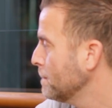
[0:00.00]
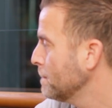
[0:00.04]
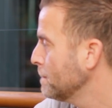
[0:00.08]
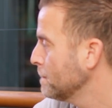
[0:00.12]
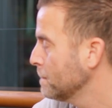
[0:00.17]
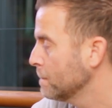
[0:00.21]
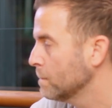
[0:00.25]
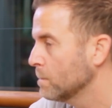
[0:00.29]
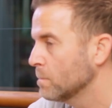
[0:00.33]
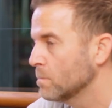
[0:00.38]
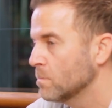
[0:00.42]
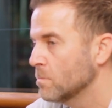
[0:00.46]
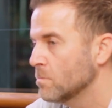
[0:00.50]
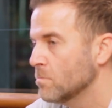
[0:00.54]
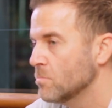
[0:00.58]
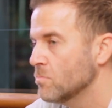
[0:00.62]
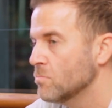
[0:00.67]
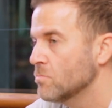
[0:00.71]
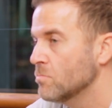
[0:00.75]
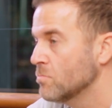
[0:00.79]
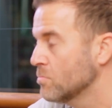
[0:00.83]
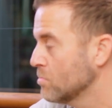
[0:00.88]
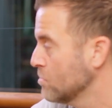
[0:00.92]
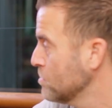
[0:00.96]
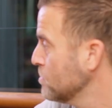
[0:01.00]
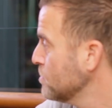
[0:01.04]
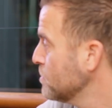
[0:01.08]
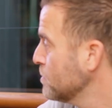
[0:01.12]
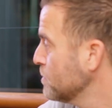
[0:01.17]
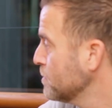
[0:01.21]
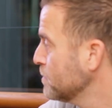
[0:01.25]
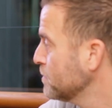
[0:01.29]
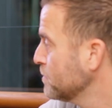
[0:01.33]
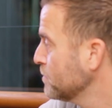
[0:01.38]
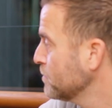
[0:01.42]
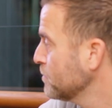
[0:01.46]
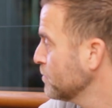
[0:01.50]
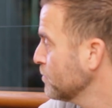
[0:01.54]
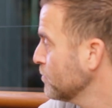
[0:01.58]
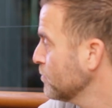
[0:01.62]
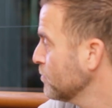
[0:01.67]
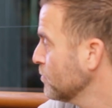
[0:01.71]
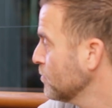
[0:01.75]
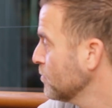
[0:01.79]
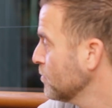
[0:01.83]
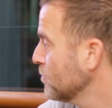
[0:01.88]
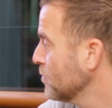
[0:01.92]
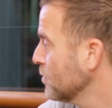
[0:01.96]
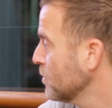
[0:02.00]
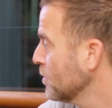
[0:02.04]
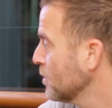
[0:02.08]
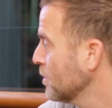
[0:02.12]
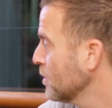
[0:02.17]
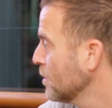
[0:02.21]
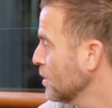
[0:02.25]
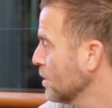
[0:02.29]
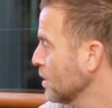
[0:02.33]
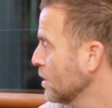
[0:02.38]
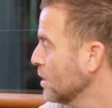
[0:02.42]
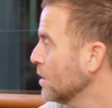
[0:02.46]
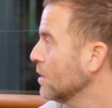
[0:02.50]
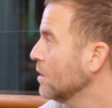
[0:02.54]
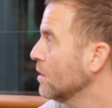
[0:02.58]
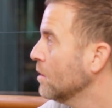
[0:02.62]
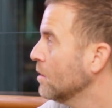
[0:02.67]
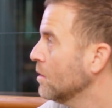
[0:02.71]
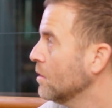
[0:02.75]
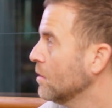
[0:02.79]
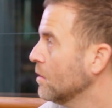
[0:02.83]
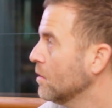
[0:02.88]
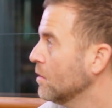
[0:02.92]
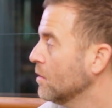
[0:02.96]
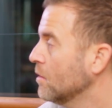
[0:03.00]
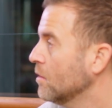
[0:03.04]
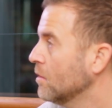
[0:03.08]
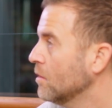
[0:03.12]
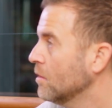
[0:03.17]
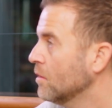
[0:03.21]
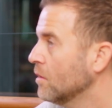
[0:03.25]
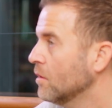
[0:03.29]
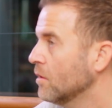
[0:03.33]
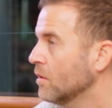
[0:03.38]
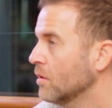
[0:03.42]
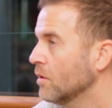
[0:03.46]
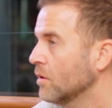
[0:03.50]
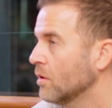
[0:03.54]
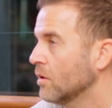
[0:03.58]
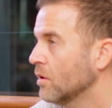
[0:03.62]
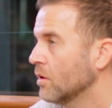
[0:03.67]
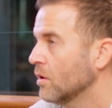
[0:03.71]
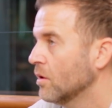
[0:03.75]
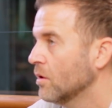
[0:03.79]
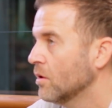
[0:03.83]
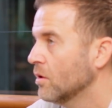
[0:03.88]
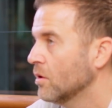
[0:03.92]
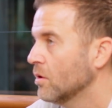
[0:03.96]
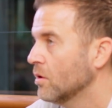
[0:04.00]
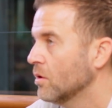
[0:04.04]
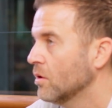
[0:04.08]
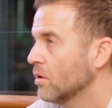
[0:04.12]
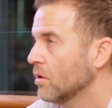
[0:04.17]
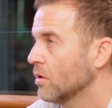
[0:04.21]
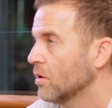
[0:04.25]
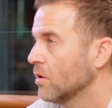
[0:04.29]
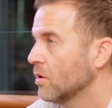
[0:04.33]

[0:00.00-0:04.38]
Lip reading: This person isn't speaking.